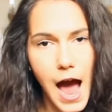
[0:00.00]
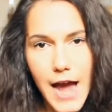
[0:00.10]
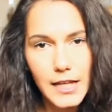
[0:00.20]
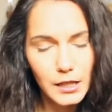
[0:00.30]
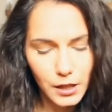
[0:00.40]

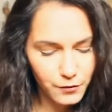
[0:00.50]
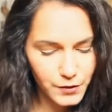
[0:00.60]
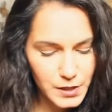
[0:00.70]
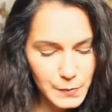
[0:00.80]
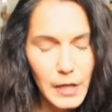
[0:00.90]
I love
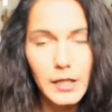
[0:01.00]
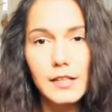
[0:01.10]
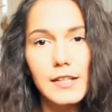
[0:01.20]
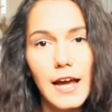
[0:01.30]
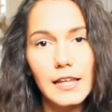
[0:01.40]
this
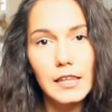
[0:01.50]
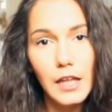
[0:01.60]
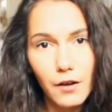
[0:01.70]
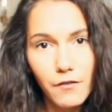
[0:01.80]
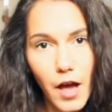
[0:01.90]
palette. I
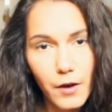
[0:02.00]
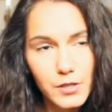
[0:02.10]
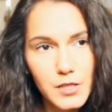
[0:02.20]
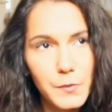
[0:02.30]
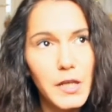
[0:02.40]
love how
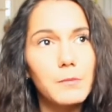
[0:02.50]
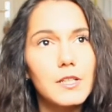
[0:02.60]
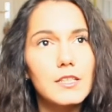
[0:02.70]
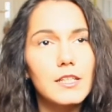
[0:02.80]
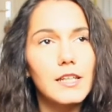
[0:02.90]
it's
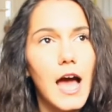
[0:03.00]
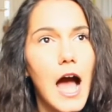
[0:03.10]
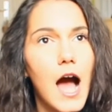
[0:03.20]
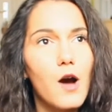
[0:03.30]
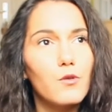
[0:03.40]
pigmented,
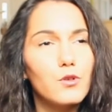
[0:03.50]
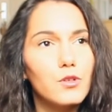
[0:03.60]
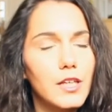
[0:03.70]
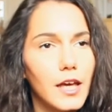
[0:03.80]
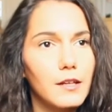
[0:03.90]
how
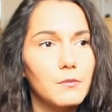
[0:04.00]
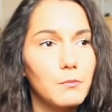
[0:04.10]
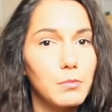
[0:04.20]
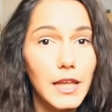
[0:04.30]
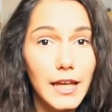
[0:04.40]
you can
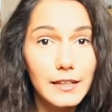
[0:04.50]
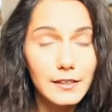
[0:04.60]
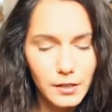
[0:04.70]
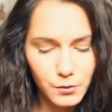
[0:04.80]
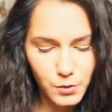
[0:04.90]
blend
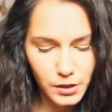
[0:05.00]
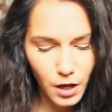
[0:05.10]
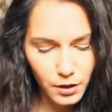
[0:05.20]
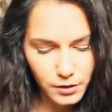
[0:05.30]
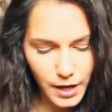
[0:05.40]
it in with
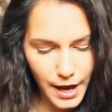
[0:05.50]
other